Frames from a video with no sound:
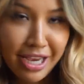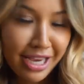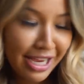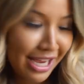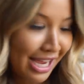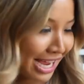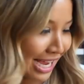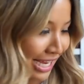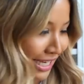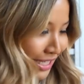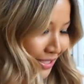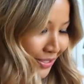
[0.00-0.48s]

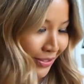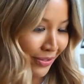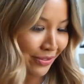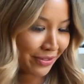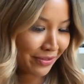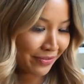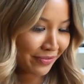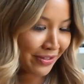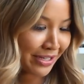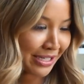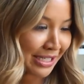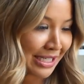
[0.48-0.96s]
Okay, so the
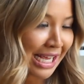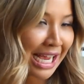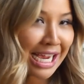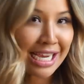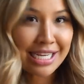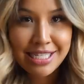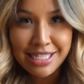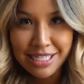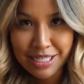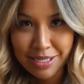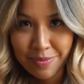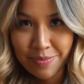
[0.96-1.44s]
first
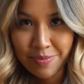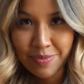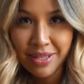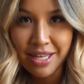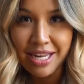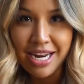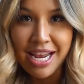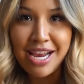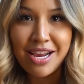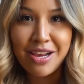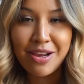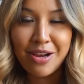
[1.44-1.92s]
item
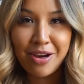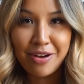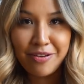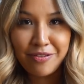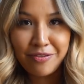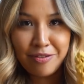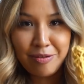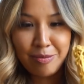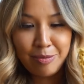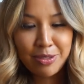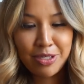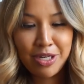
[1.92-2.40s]
that I got
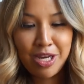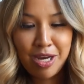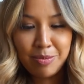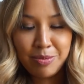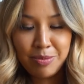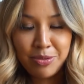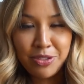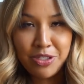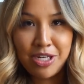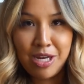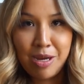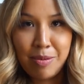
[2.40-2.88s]
from
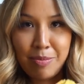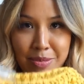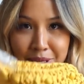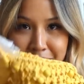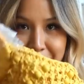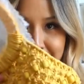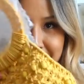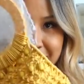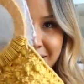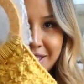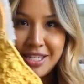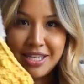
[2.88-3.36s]
Topshop
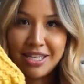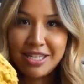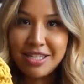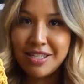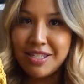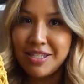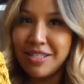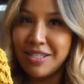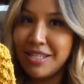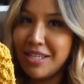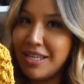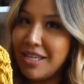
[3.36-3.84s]
is
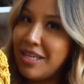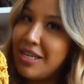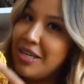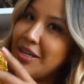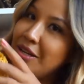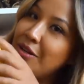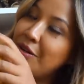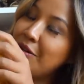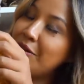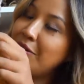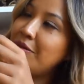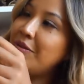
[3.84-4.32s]
this
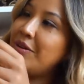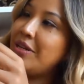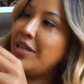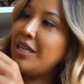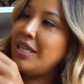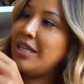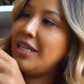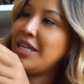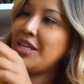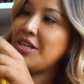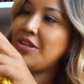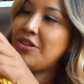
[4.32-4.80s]

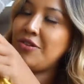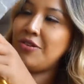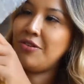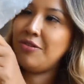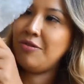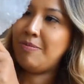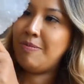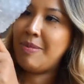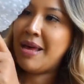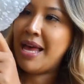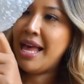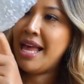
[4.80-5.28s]
really cute
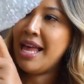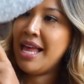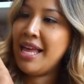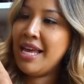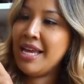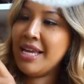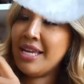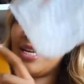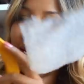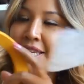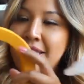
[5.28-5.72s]
bag.